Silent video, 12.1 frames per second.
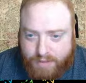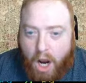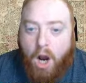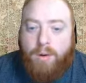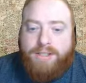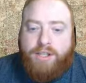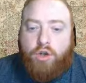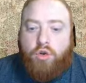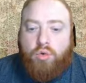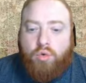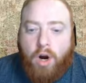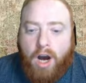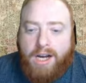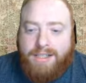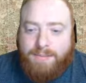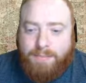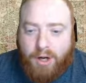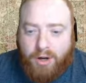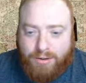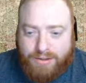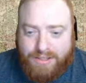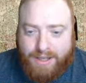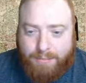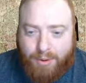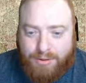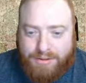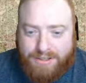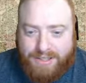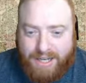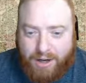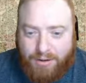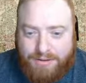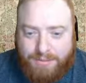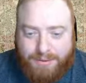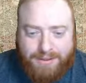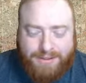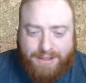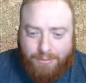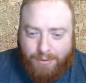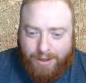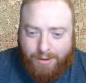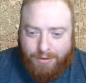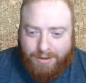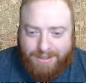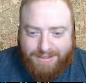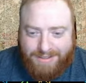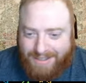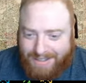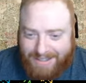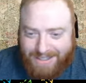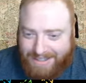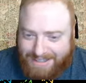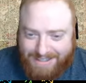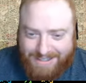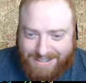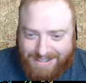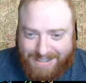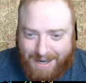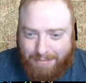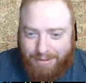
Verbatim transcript: oh, it's a cross post. They posted it elsewhere. I was like, wait, what is this? Is the same